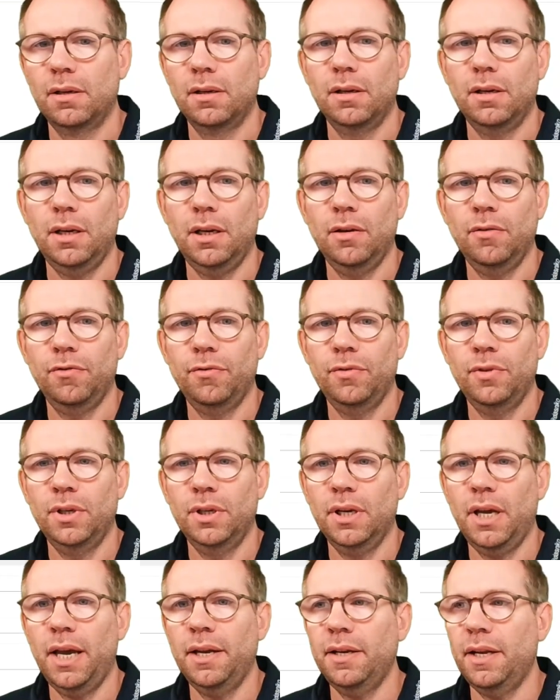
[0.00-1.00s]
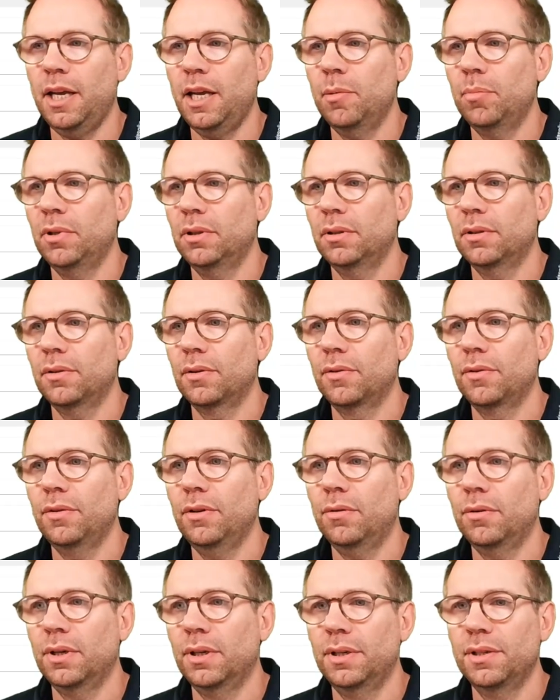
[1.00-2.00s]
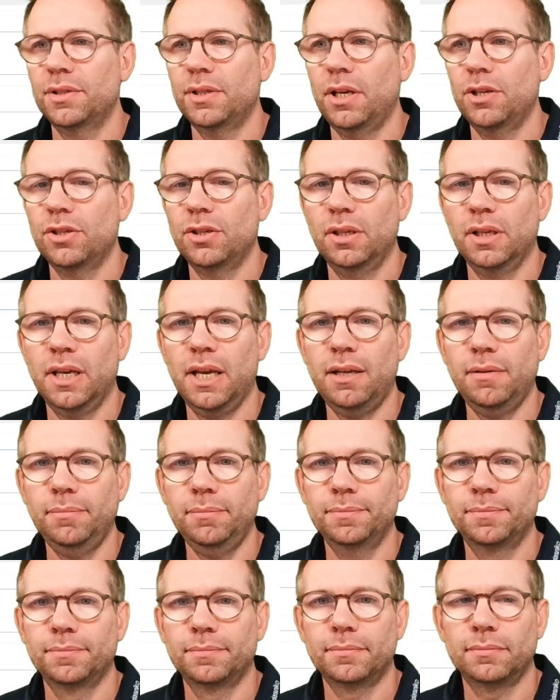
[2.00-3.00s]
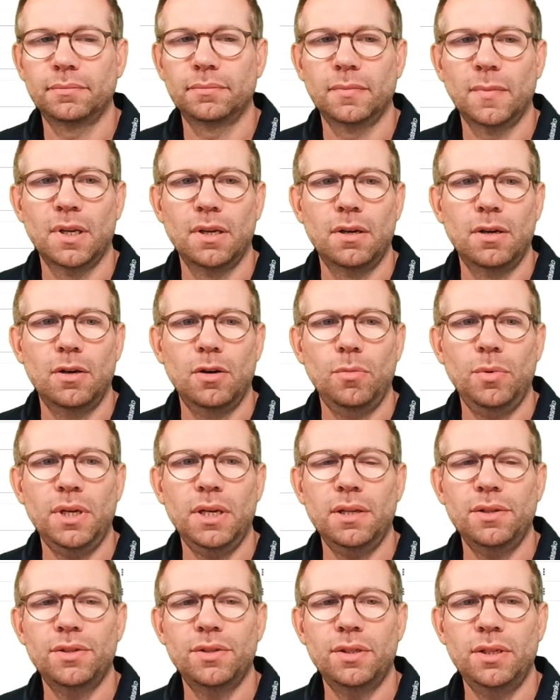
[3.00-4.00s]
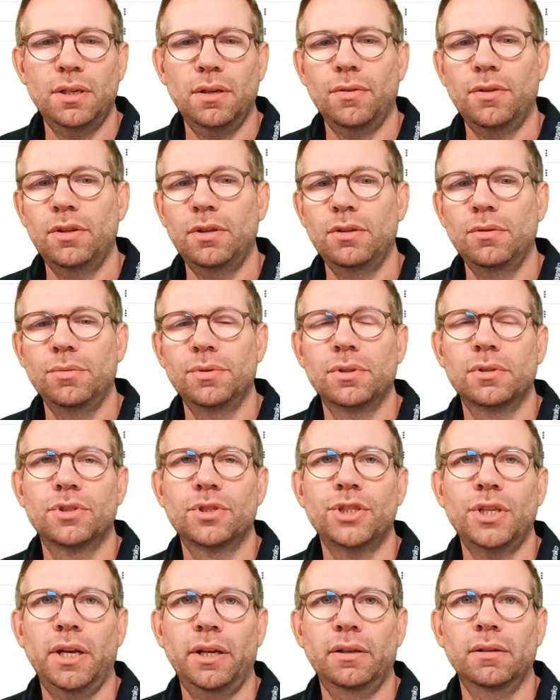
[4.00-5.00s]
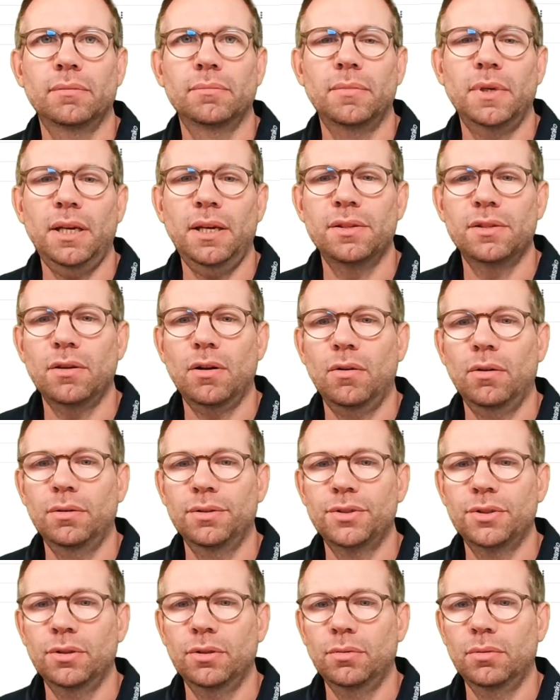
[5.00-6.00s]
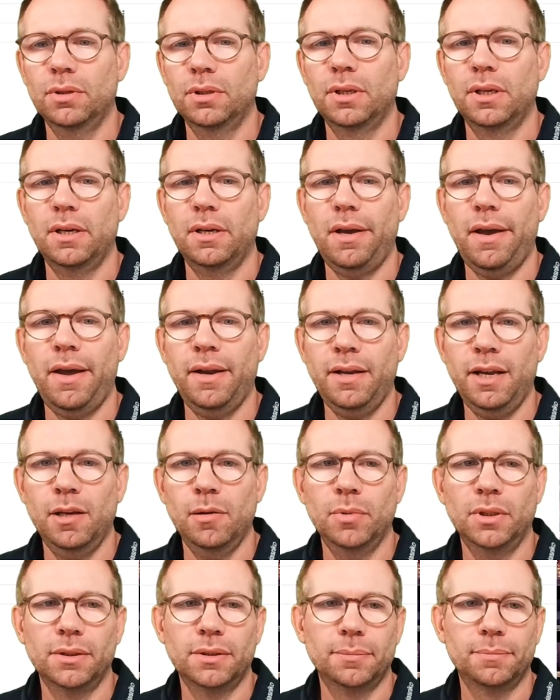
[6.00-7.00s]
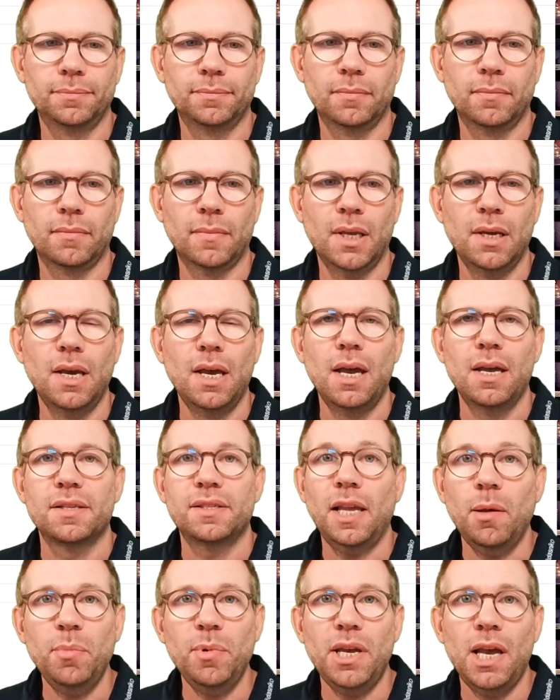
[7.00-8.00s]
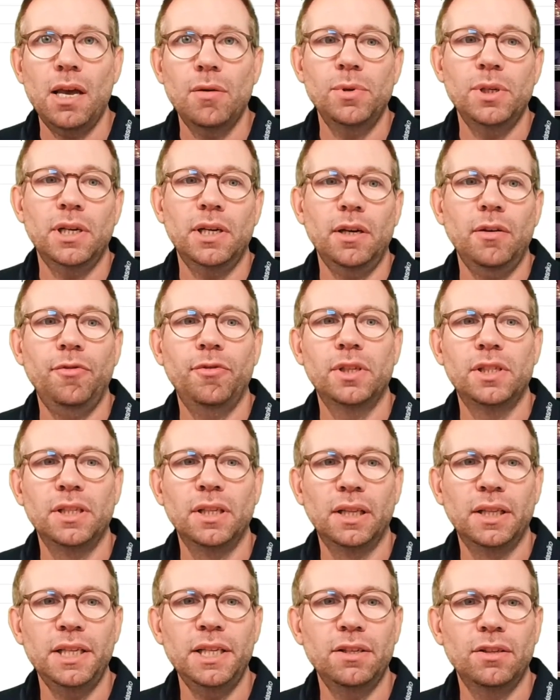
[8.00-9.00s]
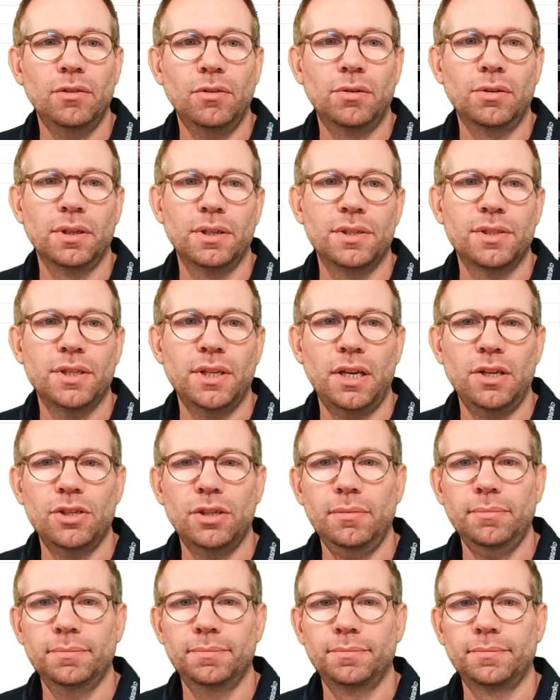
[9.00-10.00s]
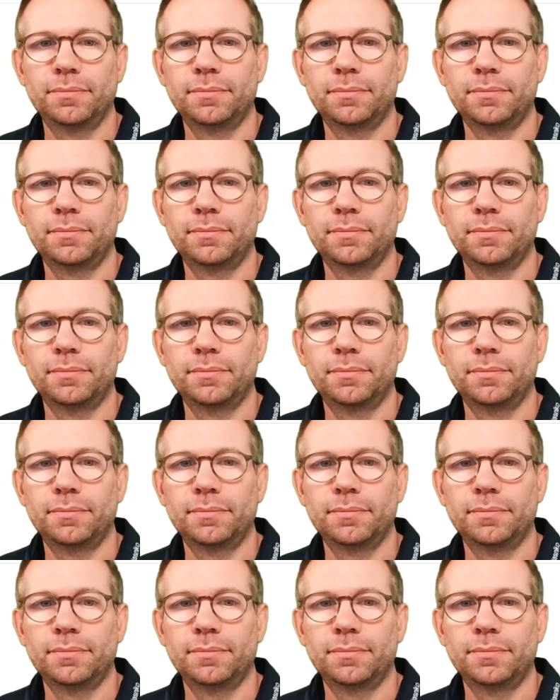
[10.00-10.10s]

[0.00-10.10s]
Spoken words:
If we enable the organization again, we can see the user Jane is also enabled. Same behavior if we delete an organization.